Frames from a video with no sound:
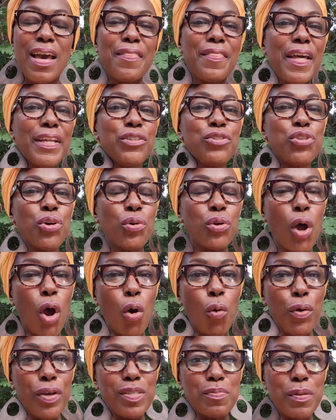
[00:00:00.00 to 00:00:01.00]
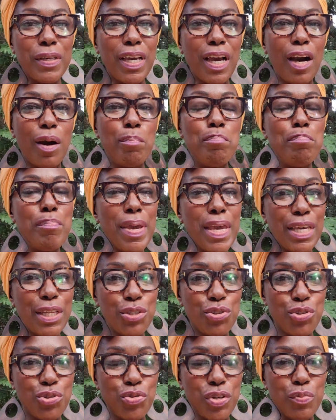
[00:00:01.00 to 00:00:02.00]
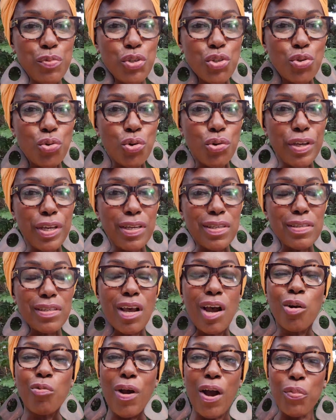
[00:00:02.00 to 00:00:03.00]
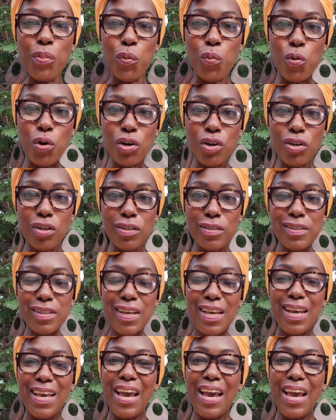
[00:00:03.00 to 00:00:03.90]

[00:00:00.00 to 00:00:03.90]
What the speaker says: that don't always become mainstream stories around the world,